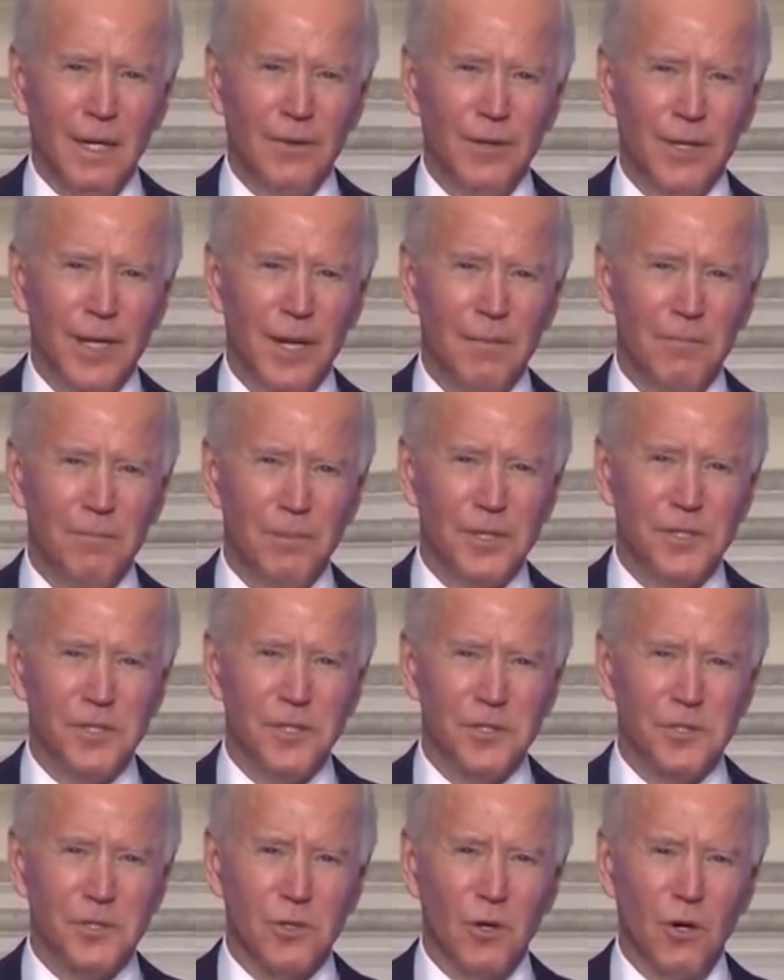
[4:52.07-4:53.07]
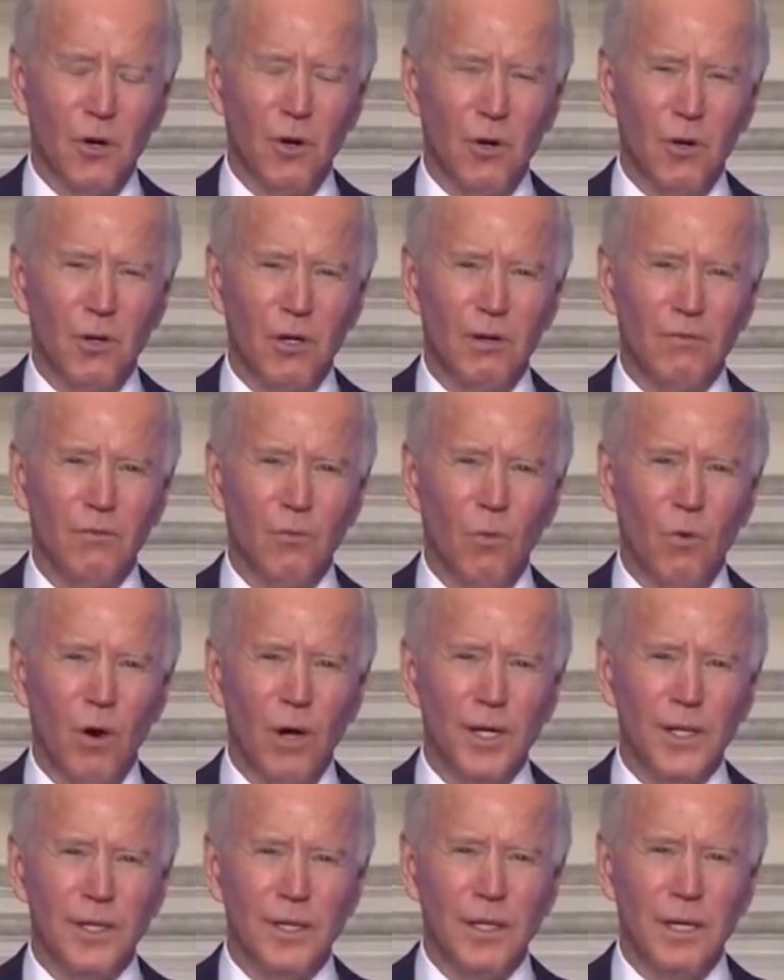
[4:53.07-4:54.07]
the ambitious goal of
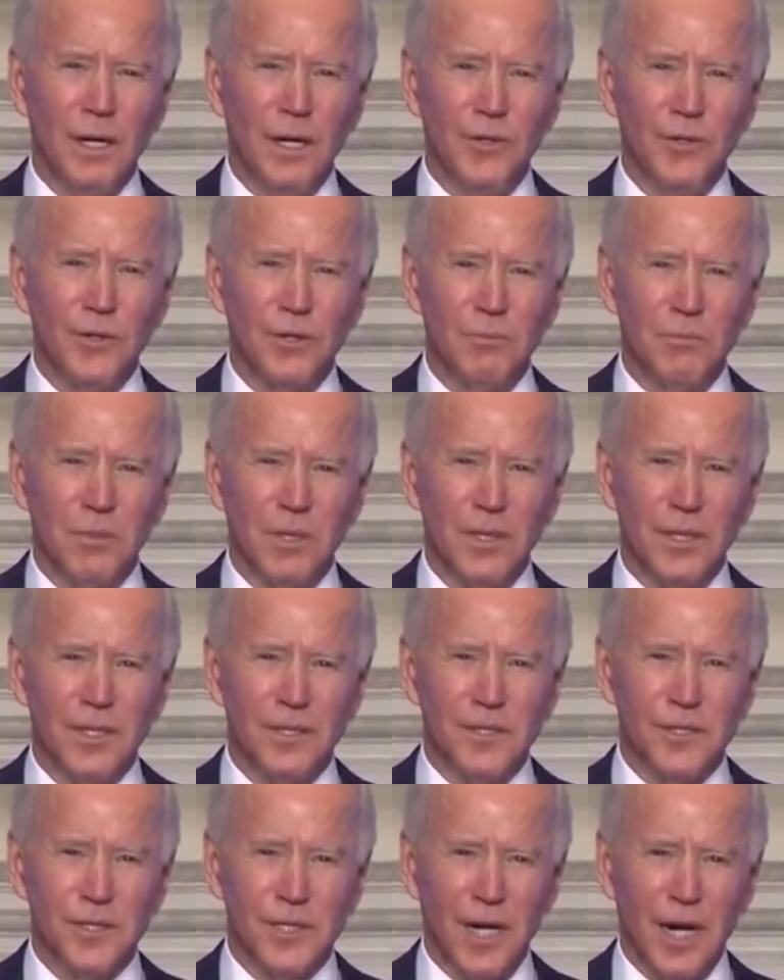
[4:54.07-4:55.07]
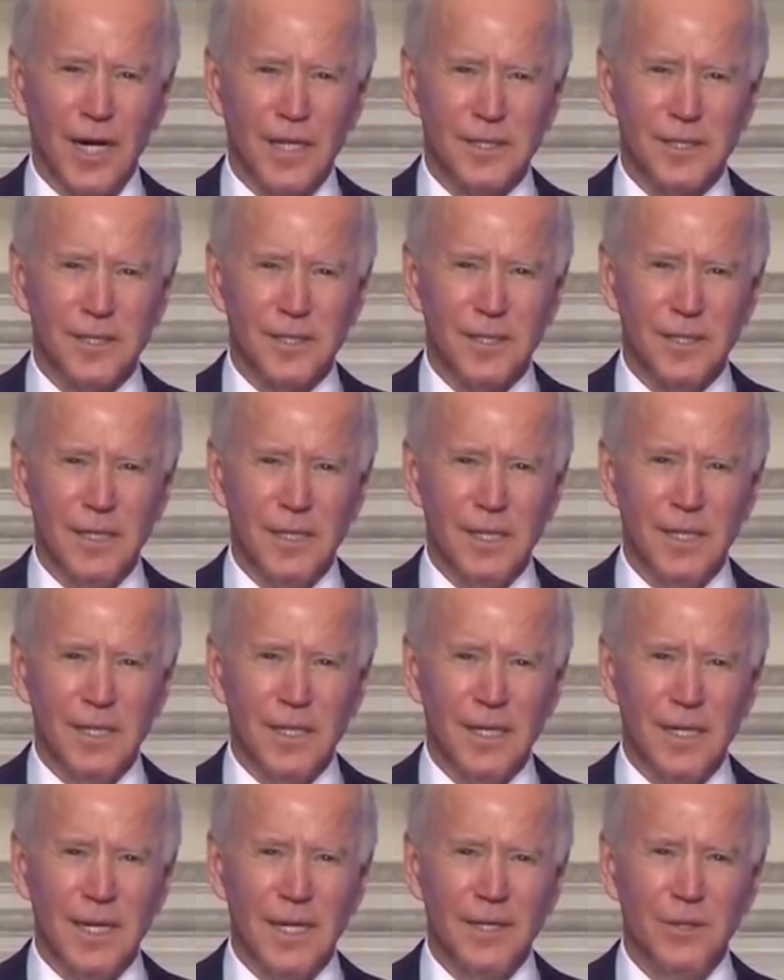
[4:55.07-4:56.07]
100 million shots
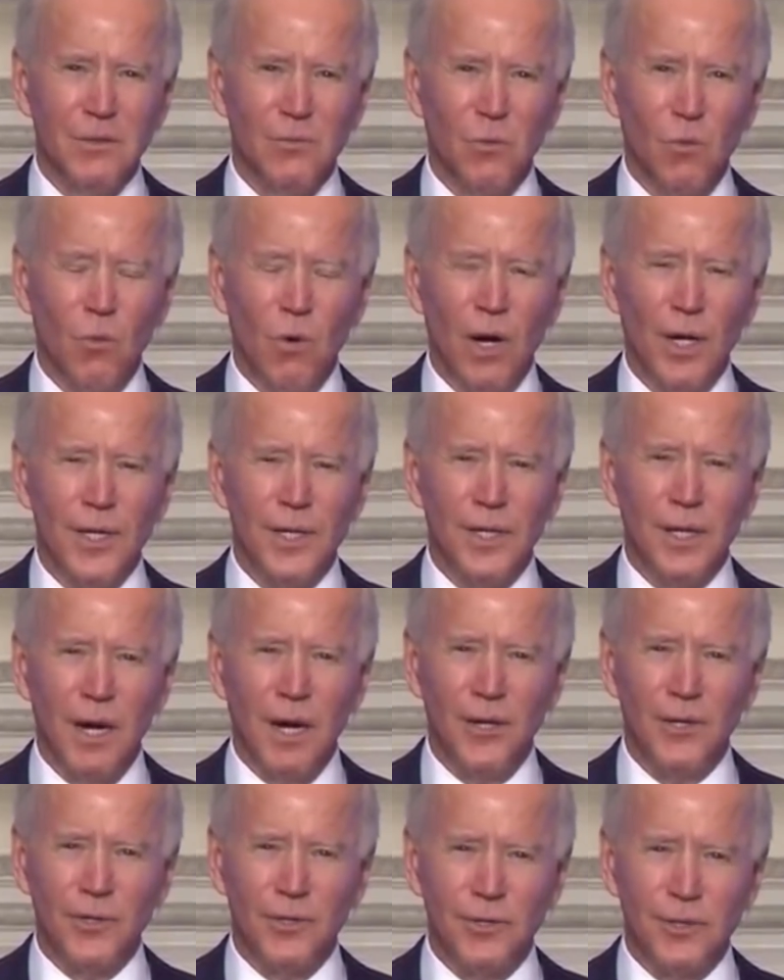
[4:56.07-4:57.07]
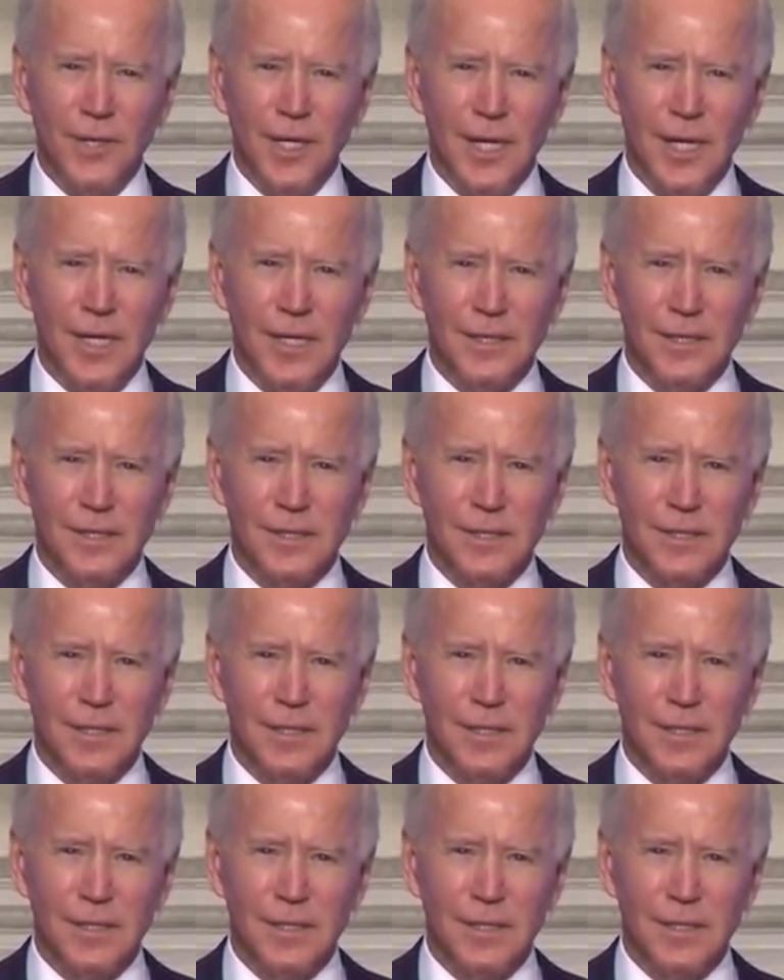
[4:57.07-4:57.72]
in 100 days.